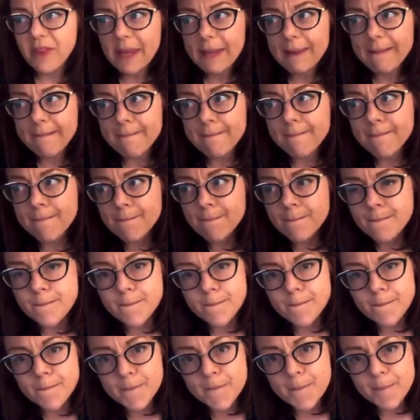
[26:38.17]

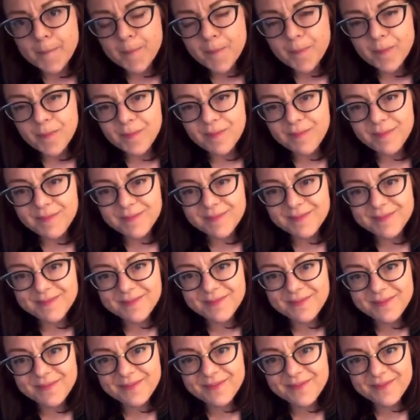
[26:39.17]

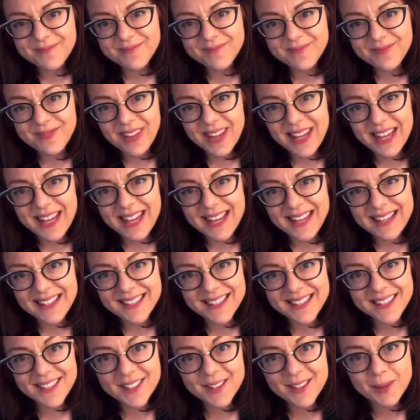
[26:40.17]

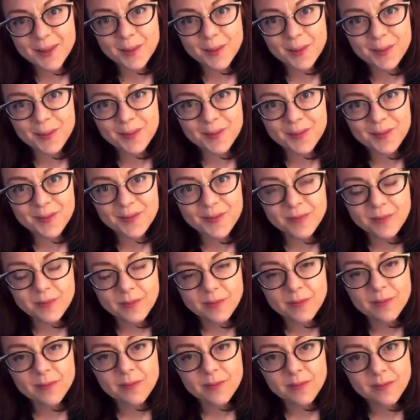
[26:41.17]

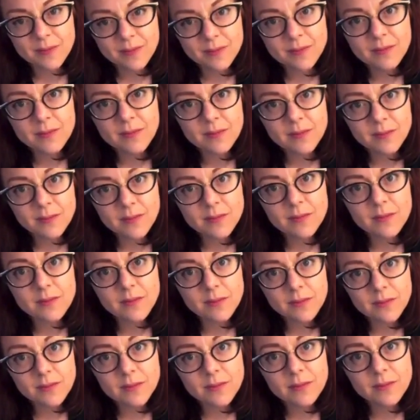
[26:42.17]

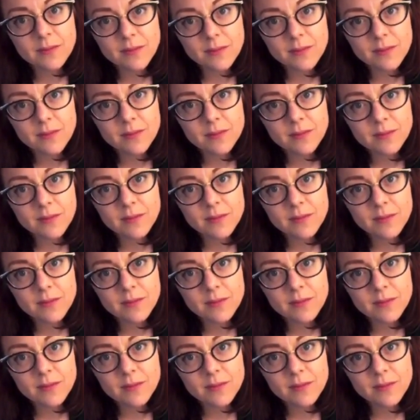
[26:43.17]
This person isn't speaking.